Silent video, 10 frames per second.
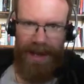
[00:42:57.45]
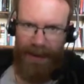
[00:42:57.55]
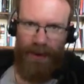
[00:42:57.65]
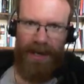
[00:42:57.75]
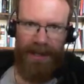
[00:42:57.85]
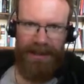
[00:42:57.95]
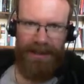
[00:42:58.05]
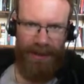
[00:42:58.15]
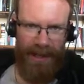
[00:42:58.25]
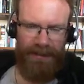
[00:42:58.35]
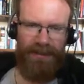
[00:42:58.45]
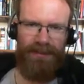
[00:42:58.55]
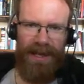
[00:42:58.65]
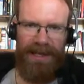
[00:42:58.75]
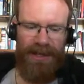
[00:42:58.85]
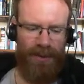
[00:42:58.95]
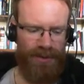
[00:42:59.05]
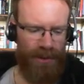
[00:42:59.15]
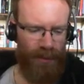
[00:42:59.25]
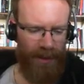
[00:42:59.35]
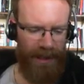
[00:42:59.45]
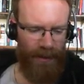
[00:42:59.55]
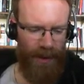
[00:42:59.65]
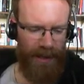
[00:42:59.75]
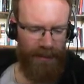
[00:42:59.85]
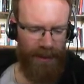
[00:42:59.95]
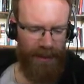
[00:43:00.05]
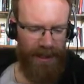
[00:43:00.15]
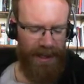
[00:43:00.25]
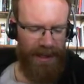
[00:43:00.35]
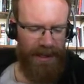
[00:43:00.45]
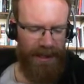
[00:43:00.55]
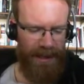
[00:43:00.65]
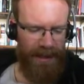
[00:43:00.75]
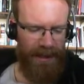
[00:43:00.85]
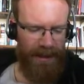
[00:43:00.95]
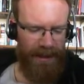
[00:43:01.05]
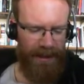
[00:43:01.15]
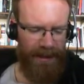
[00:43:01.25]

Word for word: ironic in that Enkidu is no more like a wild bull, uh,